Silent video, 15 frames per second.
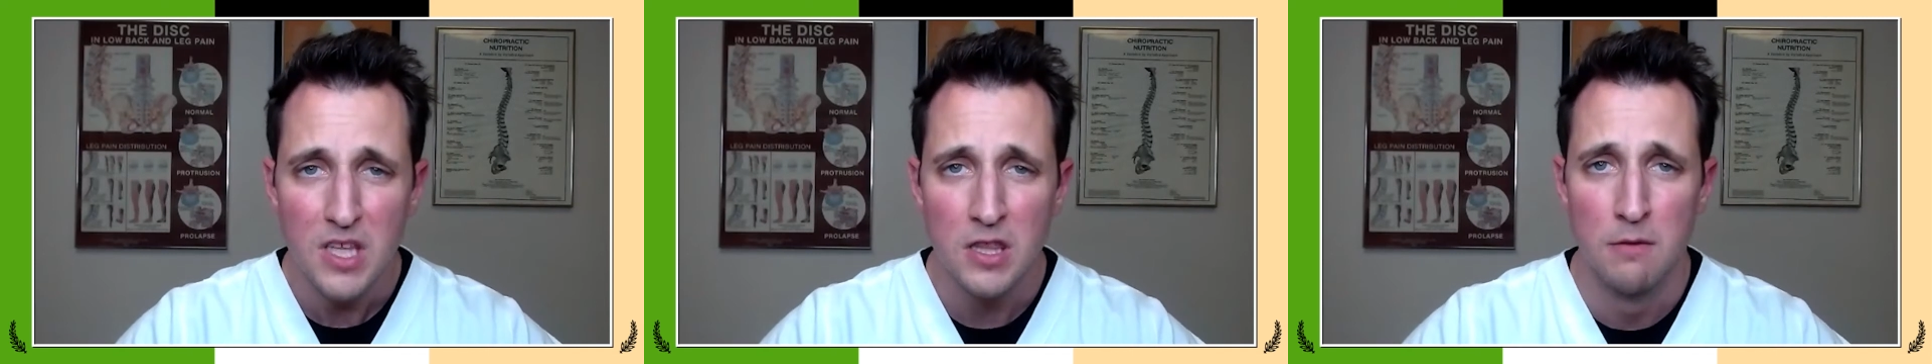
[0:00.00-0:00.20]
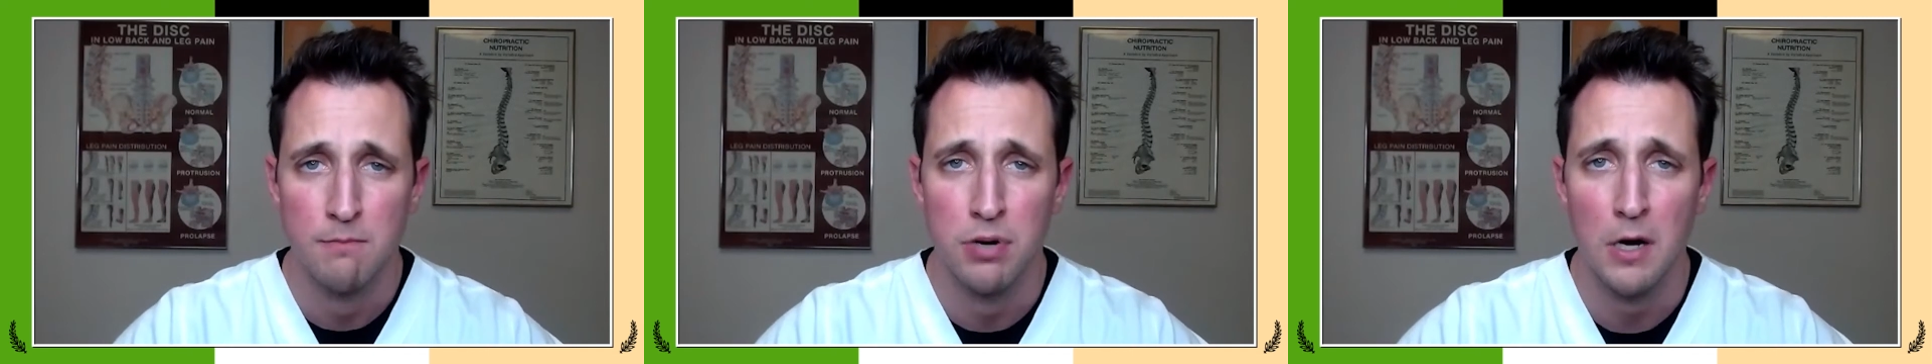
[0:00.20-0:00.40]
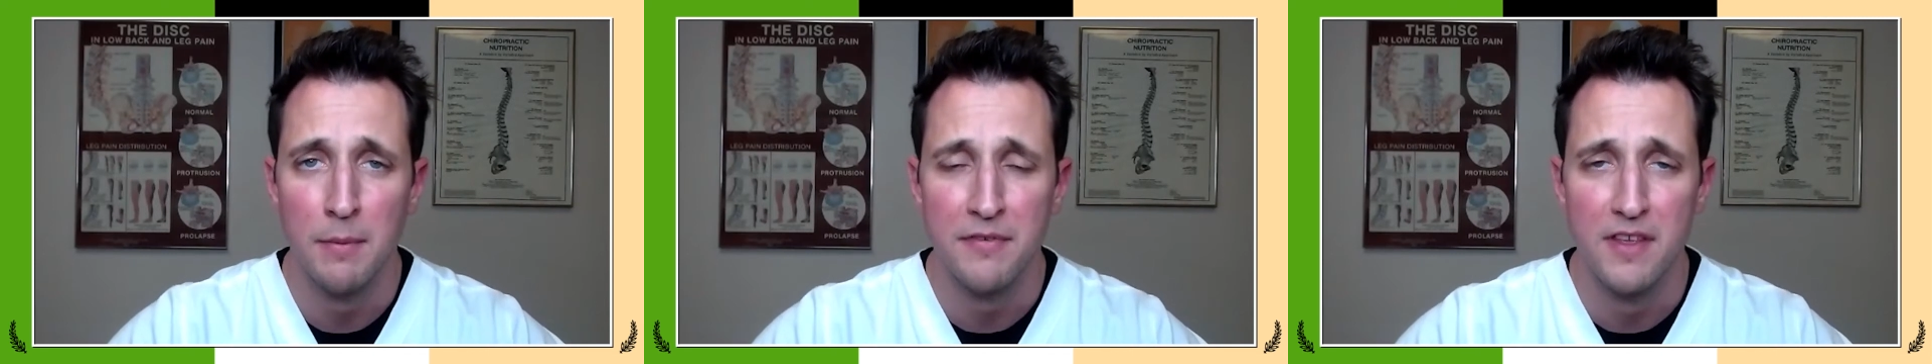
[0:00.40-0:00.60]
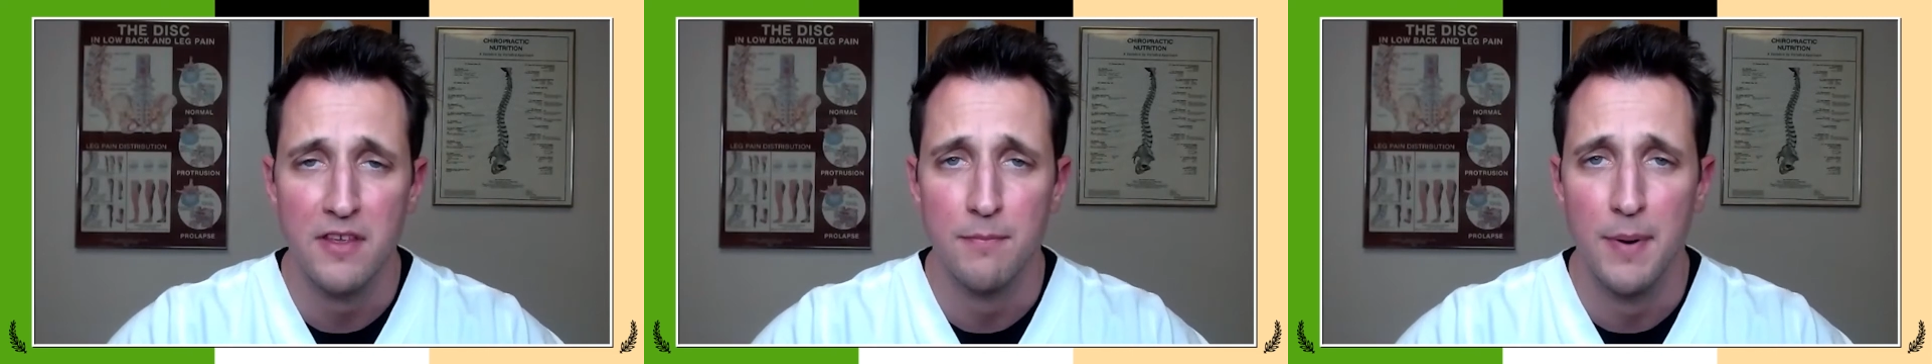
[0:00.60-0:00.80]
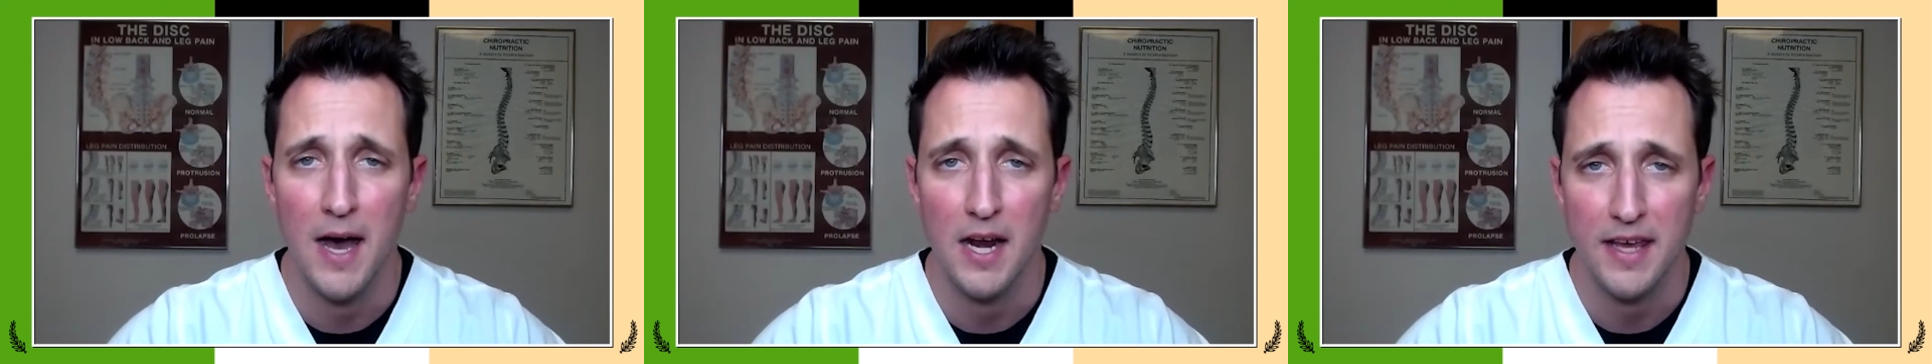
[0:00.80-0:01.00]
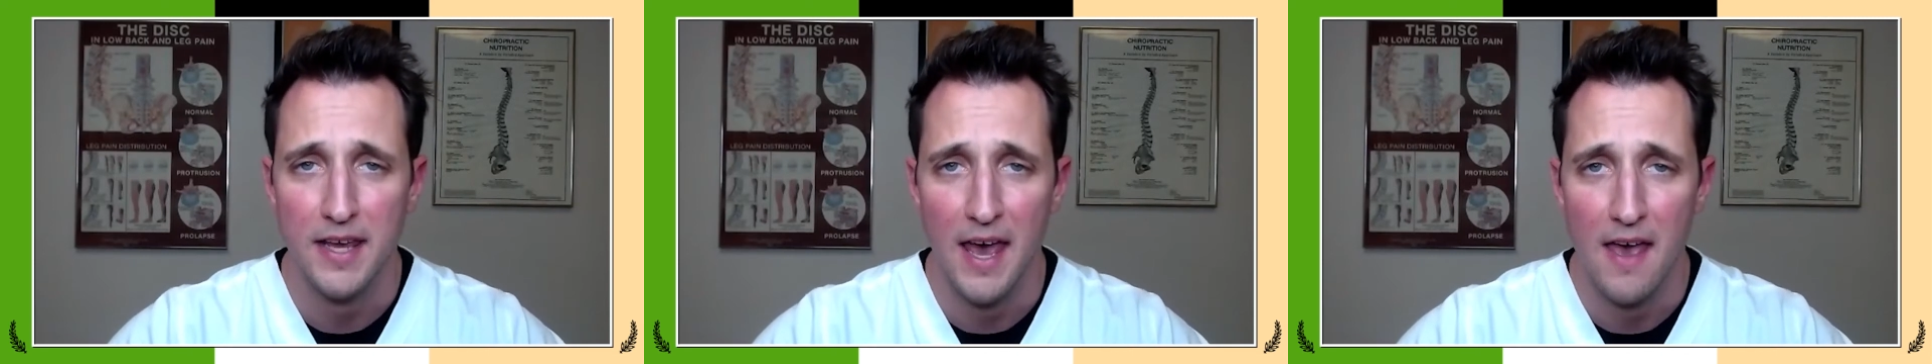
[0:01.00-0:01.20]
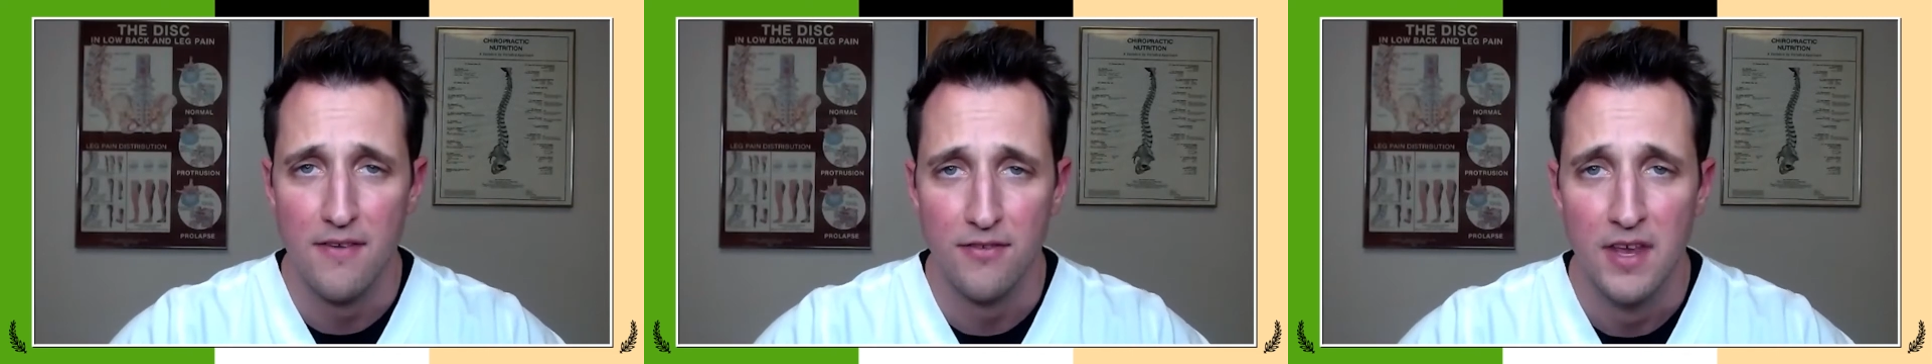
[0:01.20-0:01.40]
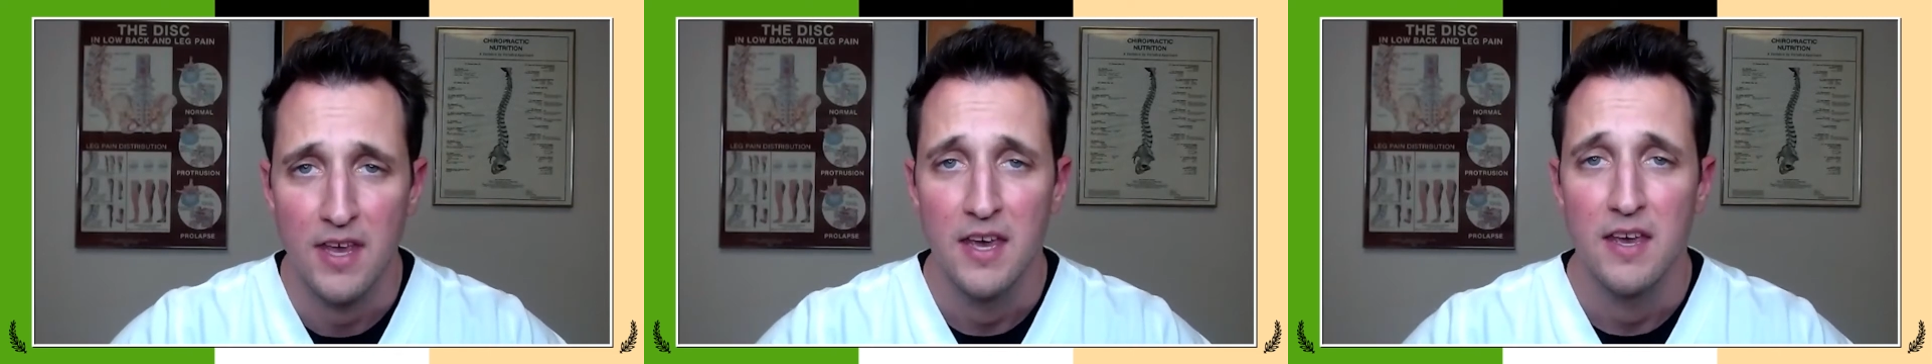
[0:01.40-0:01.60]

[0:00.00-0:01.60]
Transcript: the purpose of this podcast